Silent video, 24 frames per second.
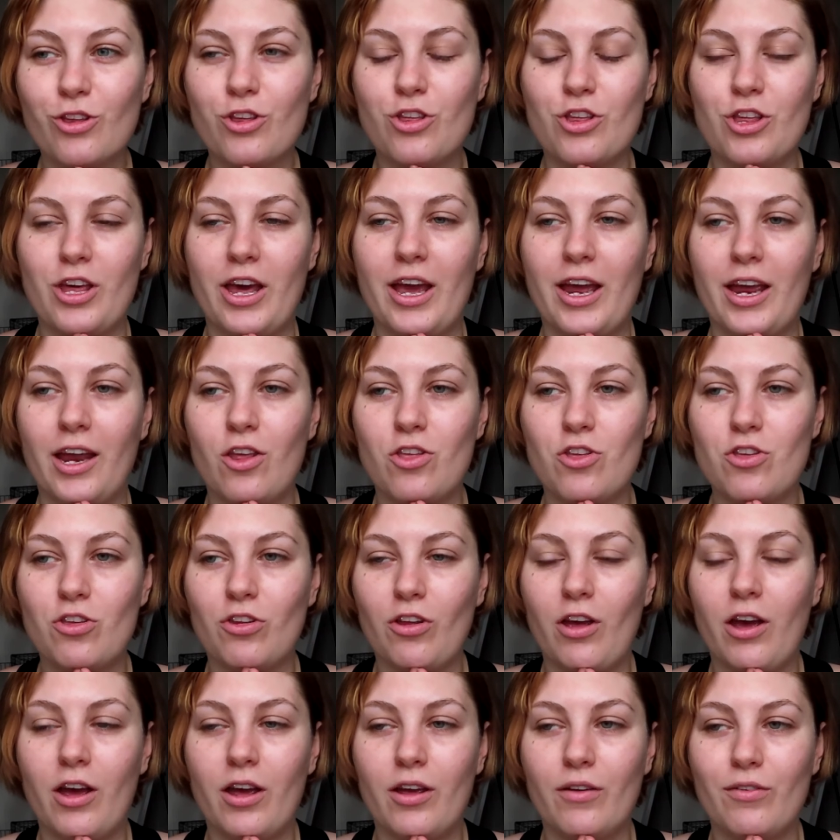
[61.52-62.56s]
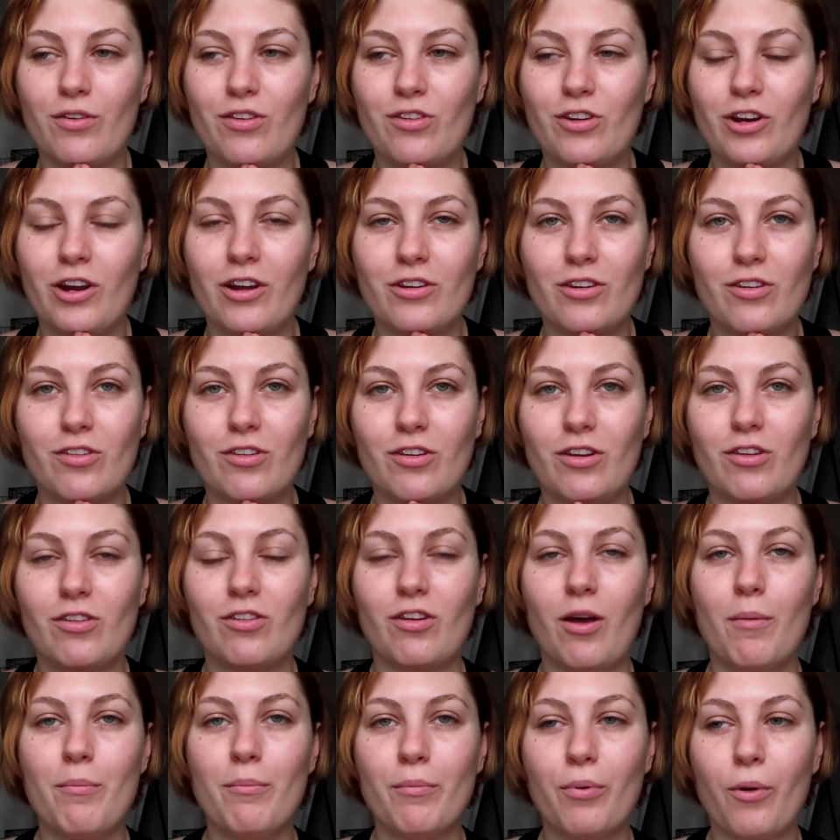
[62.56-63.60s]
has changed. I've started to see
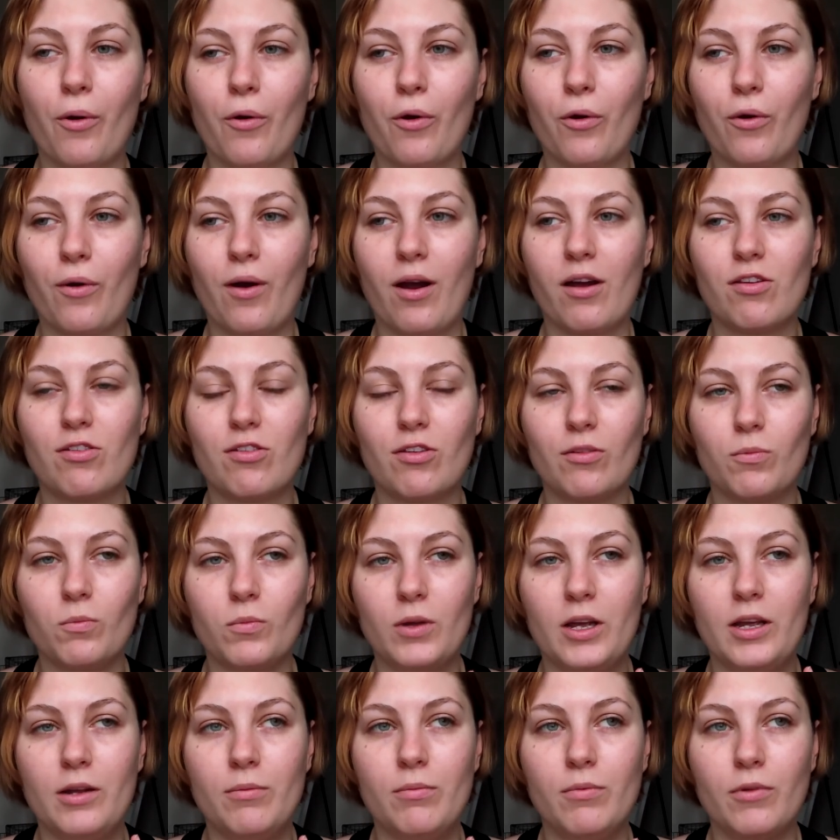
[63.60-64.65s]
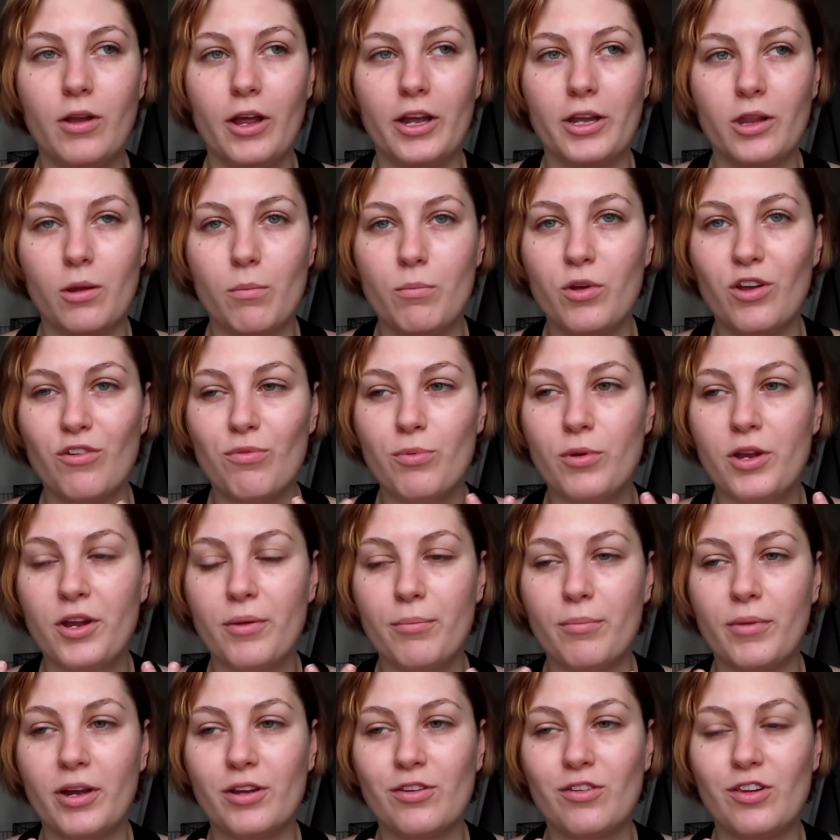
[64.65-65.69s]
some progress in like the movement of
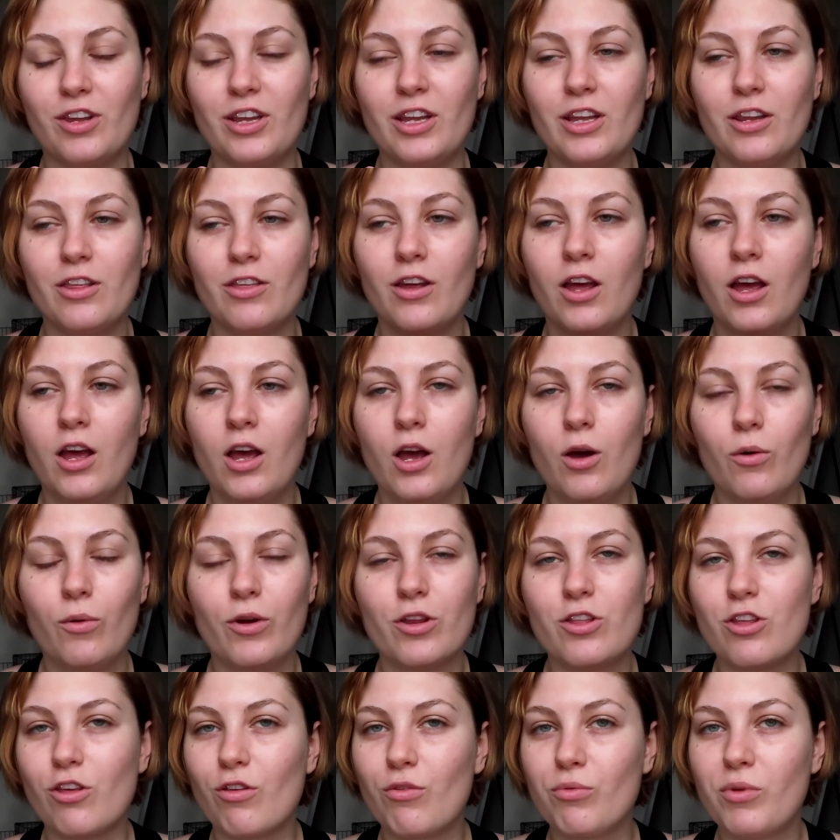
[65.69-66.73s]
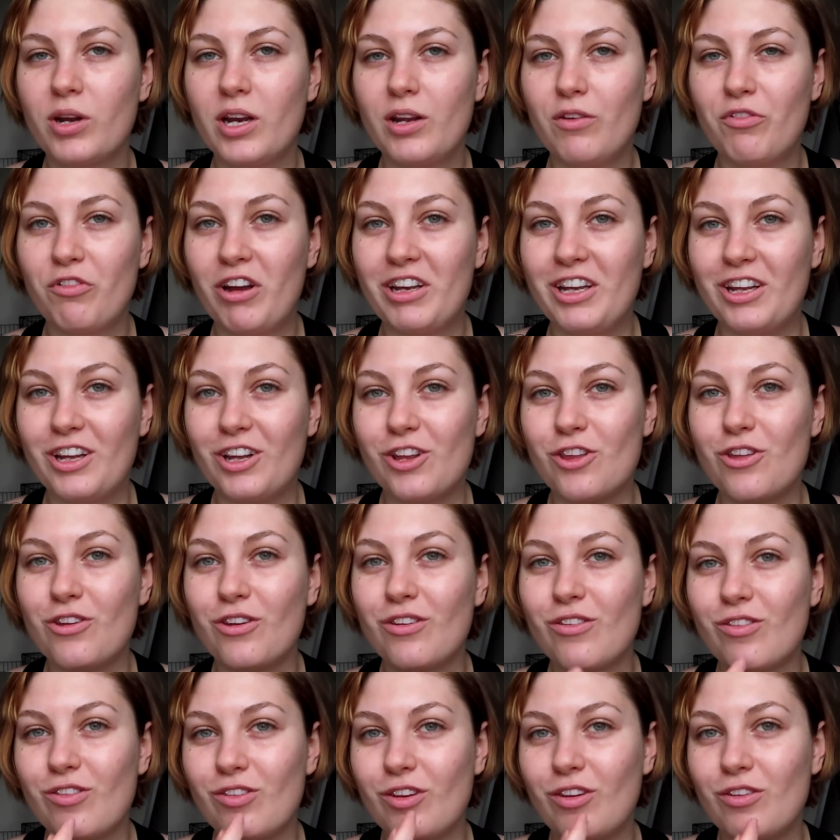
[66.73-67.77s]
my teeth, which is really funny because you
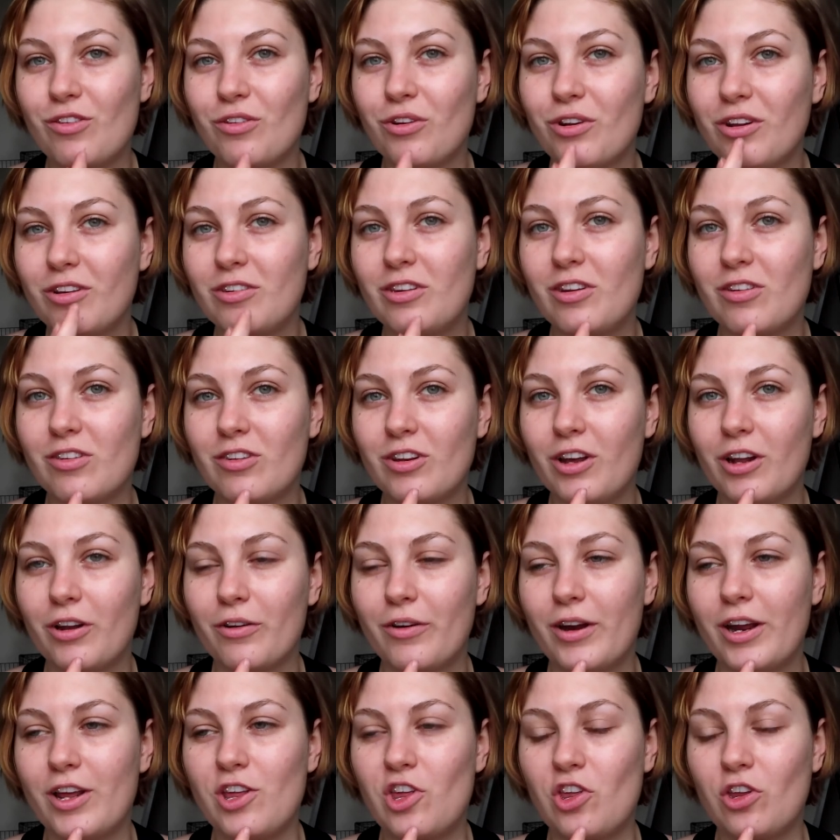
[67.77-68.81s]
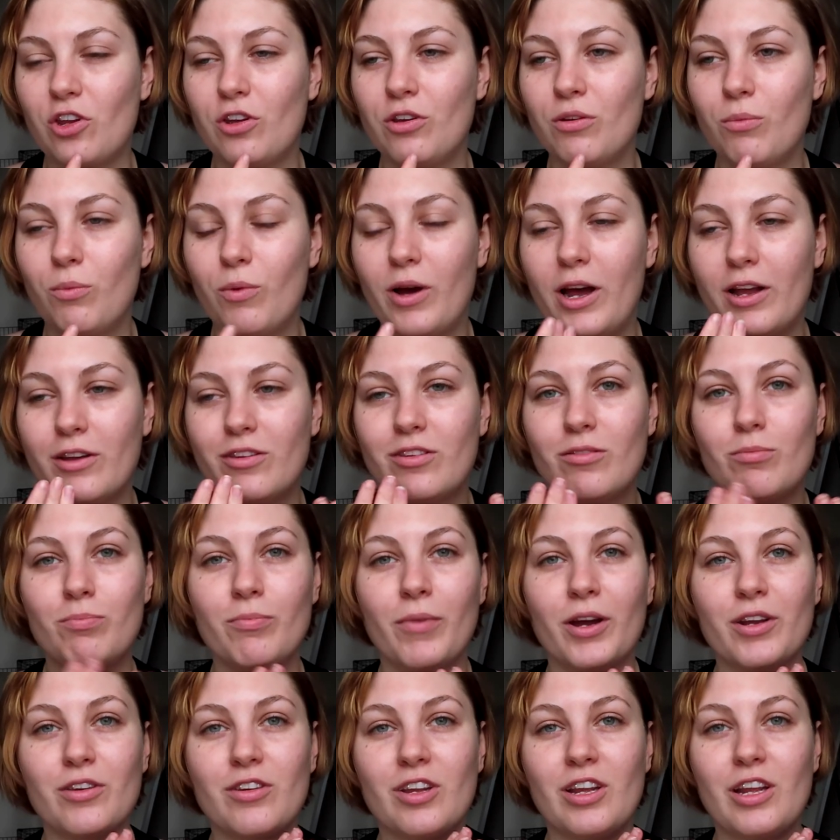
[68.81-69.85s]
can see sort of discoloration where
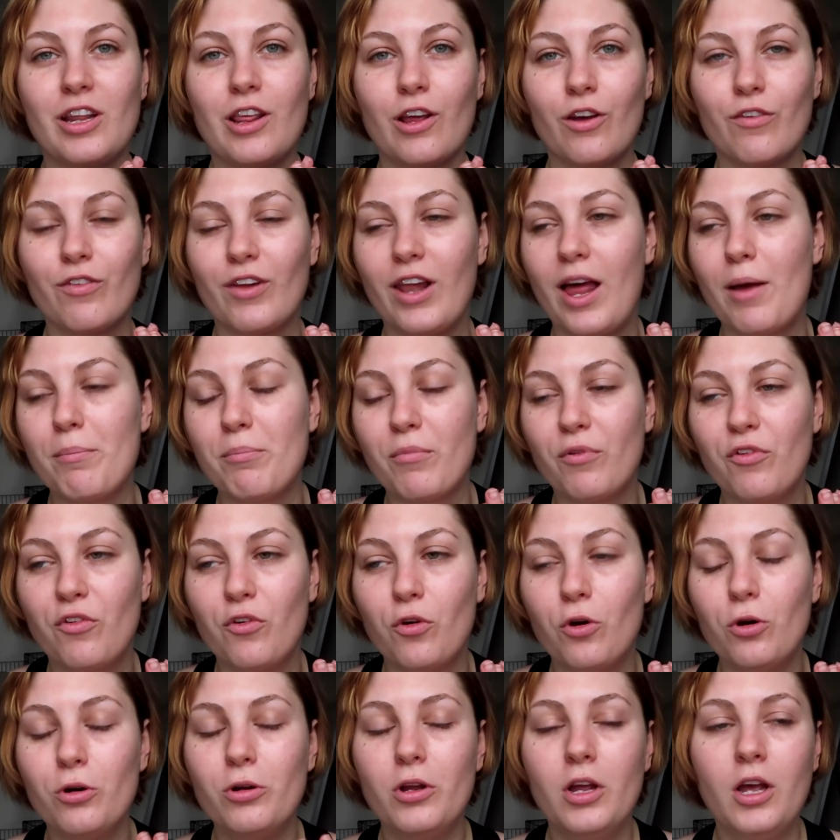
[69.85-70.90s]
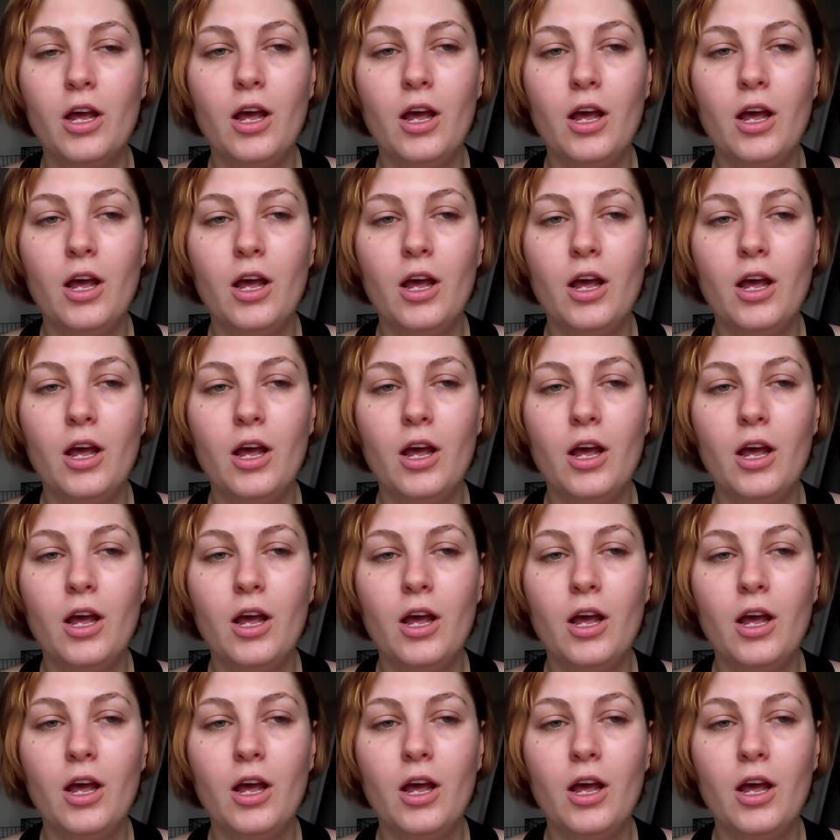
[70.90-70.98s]
my teeth overlap before.